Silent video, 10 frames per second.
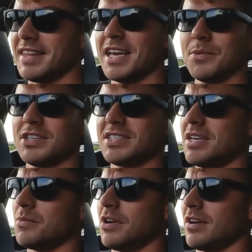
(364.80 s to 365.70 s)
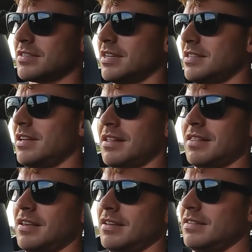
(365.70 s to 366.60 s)
And the AYC works, that's another
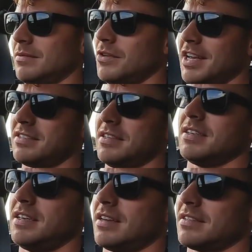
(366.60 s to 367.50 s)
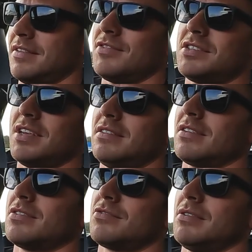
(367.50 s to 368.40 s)
thing, or ACD, active
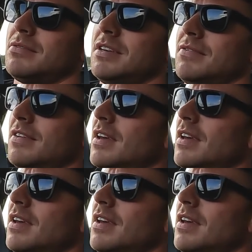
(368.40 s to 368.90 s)
centre control diff,